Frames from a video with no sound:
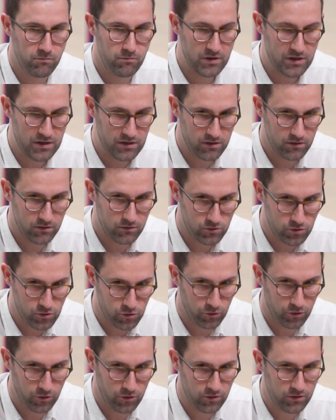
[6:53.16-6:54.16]
be
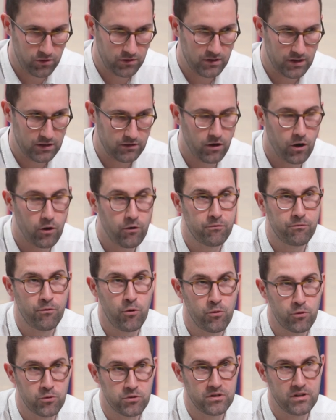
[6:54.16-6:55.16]
sure that our
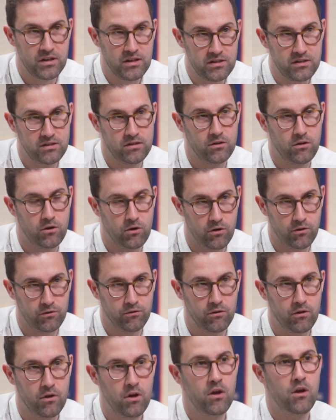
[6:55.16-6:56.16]
focus is
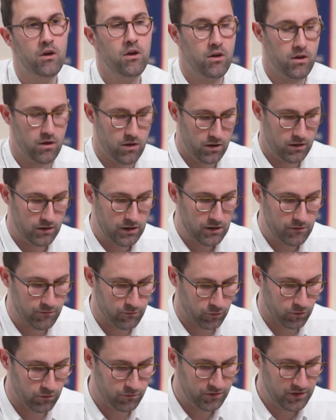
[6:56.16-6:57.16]
on
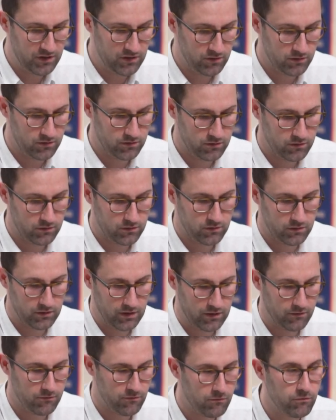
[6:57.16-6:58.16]
evolving,
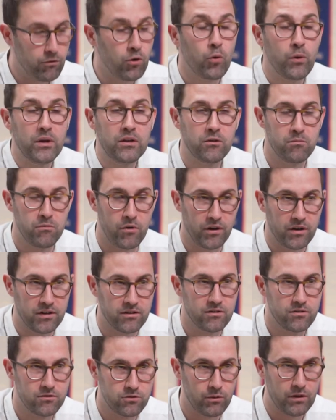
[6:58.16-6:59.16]
following the
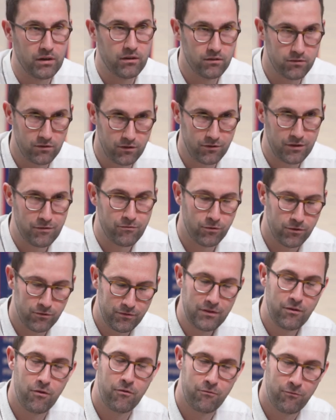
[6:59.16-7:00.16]
market. Sorry, not
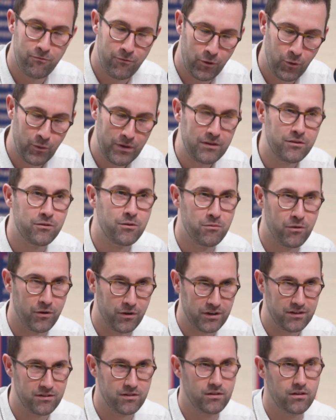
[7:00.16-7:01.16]
evolving, following the
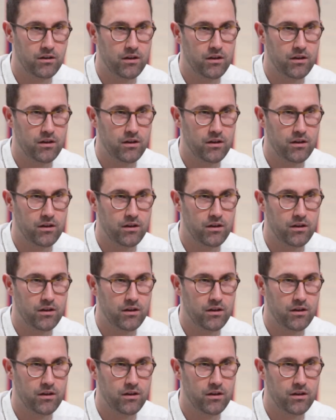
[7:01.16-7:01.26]
market.